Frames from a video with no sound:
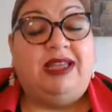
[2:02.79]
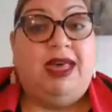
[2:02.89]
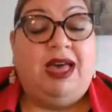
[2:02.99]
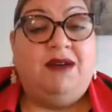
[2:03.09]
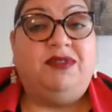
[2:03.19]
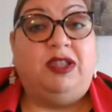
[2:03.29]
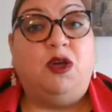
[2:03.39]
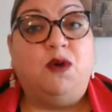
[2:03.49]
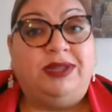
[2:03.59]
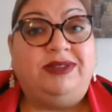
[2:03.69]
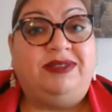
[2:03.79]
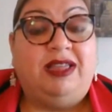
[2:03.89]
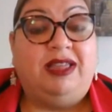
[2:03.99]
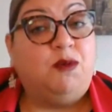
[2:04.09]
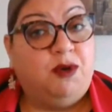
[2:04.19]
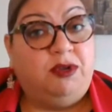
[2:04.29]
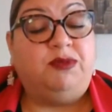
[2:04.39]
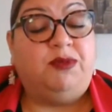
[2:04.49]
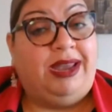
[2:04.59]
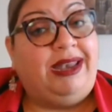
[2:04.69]
we have the lowest in the
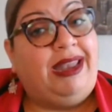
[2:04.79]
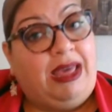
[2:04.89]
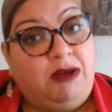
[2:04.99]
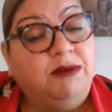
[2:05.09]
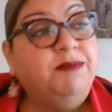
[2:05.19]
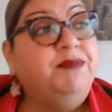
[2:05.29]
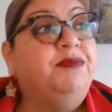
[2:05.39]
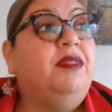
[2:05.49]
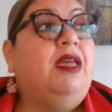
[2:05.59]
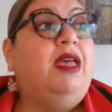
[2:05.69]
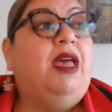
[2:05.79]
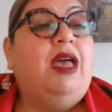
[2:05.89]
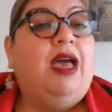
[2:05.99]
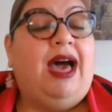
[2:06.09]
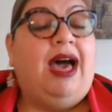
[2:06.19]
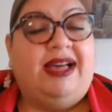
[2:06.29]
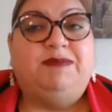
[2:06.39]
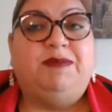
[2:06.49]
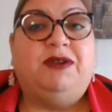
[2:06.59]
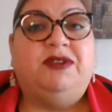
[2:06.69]
world right now.
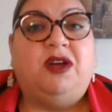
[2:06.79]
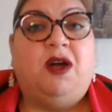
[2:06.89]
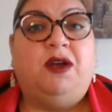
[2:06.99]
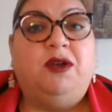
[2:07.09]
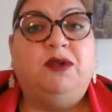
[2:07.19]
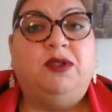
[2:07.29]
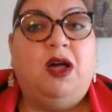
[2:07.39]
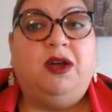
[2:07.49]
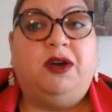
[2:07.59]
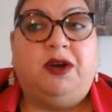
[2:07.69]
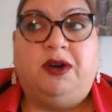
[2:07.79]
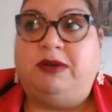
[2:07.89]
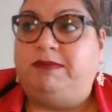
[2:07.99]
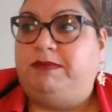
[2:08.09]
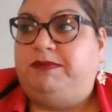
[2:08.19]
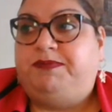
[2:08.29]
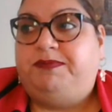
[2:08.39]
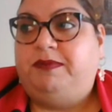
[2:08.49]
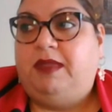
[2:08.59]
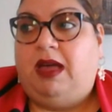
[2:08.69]
Hospitals are no longer
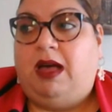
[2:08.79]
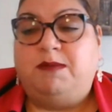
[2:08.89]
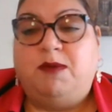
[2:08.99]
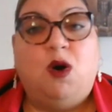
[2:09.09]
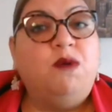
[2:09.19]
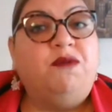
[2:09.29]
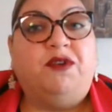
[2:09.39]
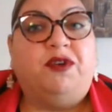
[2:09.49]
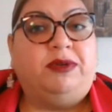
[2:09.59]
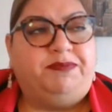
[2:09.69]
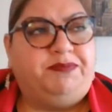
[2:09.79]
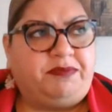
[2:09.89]
overflowing